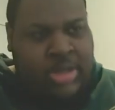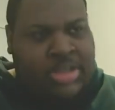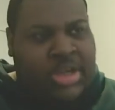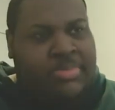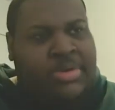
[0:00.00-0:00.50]

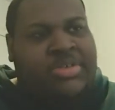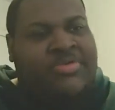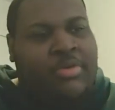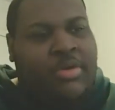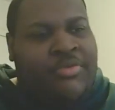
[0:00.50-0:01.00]
Eat That
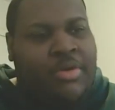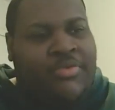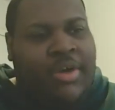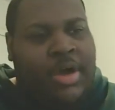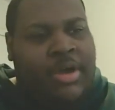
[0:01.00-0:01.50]
Pussy
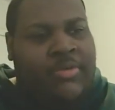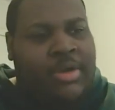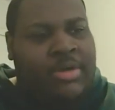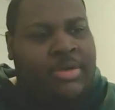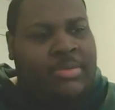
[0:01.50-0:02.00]
445.
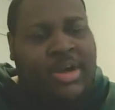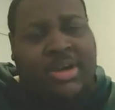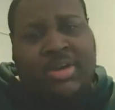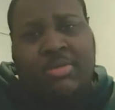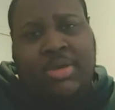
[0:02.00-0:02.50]

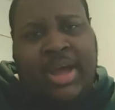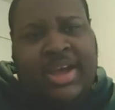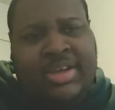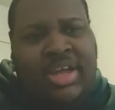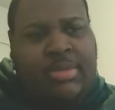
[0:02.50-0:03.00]
I ain't gonna
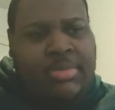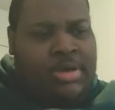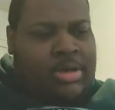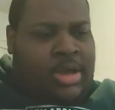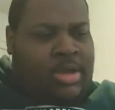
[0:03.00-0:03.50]
lie, damn
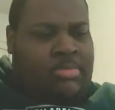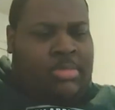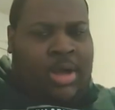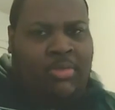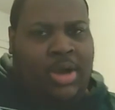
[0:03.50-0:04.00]
good game.
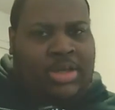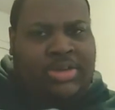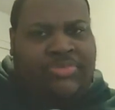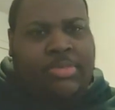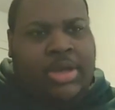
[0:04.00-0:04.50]
I
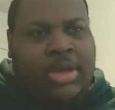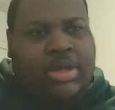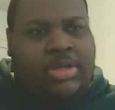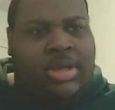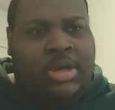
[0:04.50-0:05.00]
watched it from
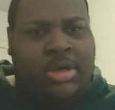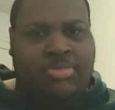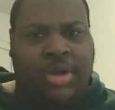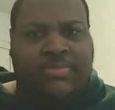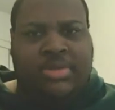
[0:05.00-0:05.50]
beginning to
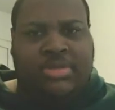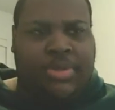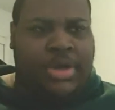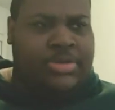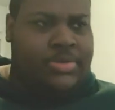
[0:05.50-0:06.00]
end, Ravens and
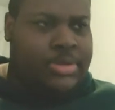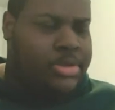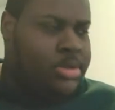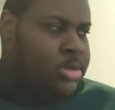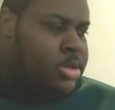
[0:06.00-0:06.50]

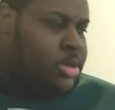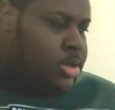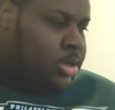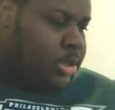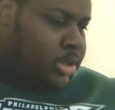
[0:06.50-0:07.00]
Patriots.
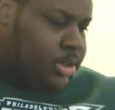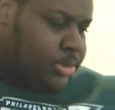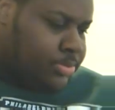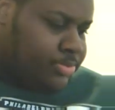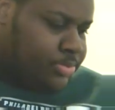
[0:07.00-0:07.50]

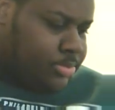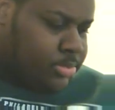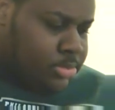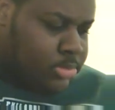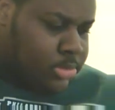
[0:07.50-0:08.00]
One
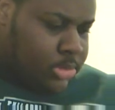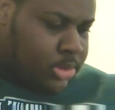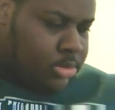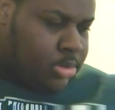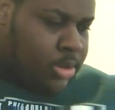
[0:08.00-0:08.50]

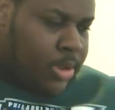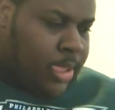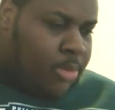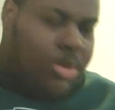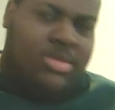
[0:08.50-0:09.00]

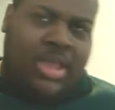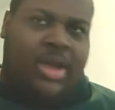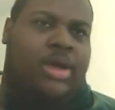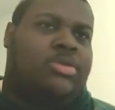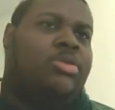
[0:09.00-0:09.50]

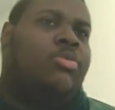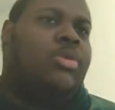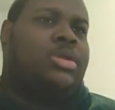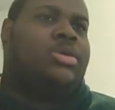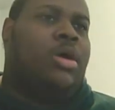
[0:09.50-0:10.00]
thing I do
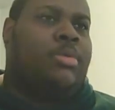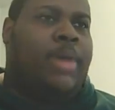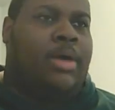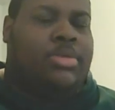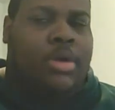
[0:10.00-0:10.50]
want to talk
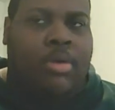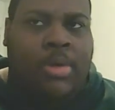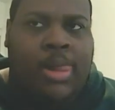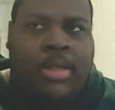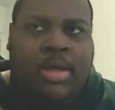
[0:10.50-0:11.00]
about, though,
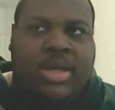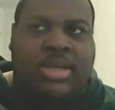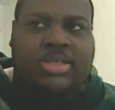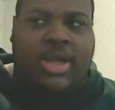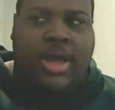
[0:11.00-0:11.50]

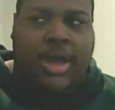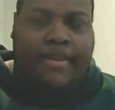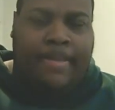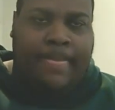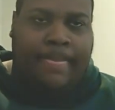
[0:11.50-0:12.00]
is
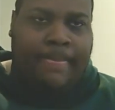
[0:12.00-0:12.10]
that